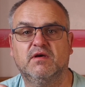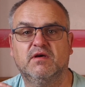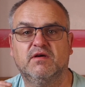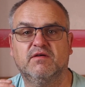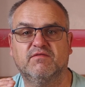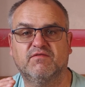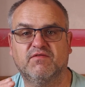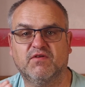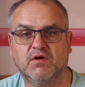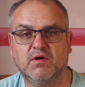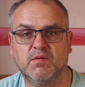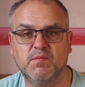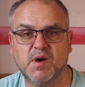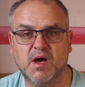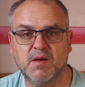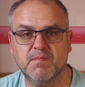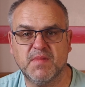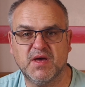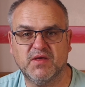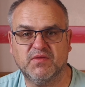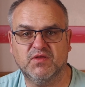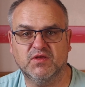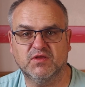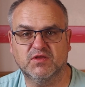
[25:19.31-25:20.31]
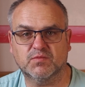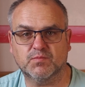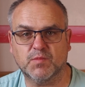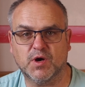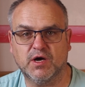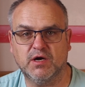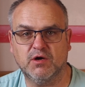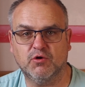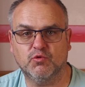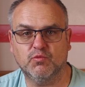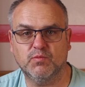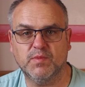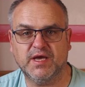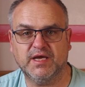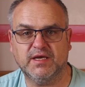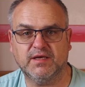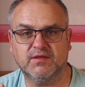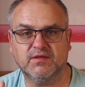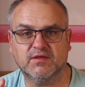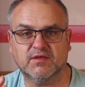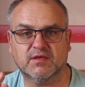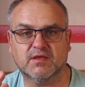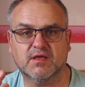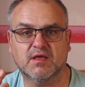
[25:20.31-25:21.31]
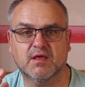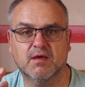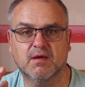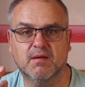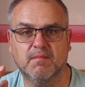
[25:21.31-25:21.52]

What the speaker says: Follow my methods by all means,